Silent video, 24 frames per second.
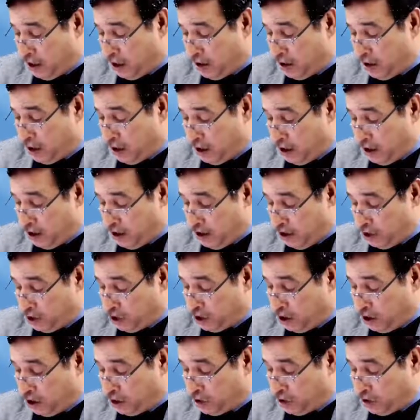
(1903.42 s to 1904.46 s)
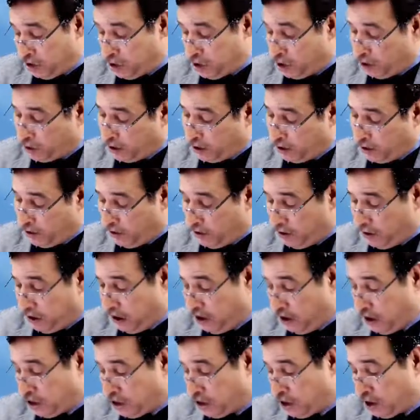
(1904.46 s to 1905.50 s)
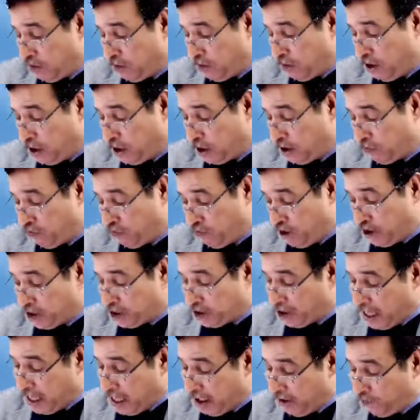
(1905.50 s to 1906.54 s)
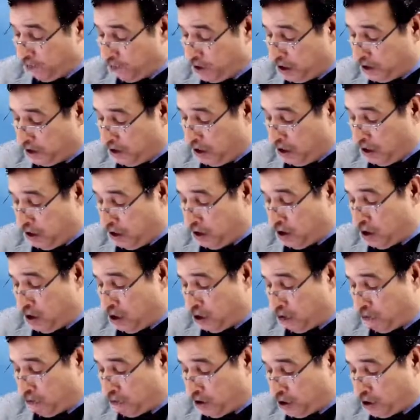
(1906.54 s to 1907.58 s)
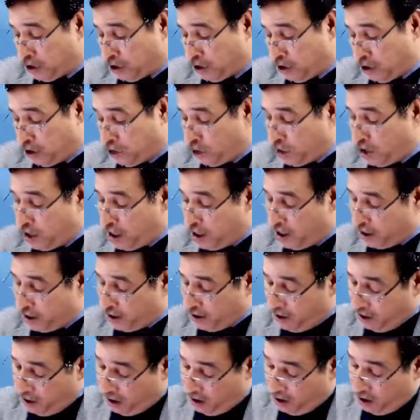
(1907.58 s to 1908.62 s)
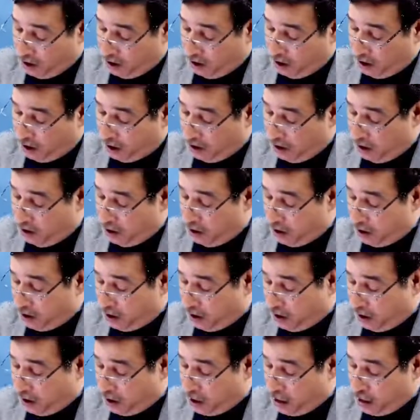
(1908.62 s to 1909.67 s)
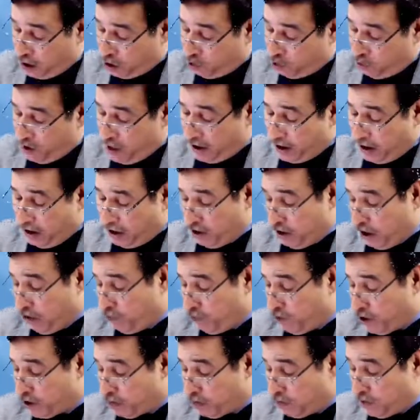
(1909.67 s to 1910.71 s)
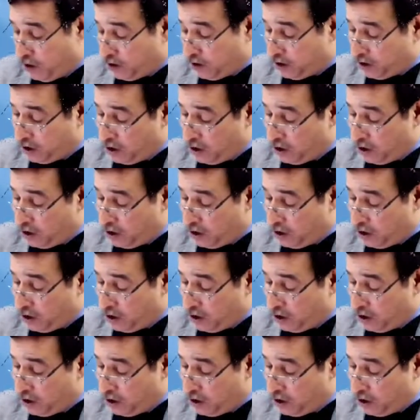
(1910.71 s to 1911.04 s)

initial recording. Initial means first time, the day on which you are acquiring the investments.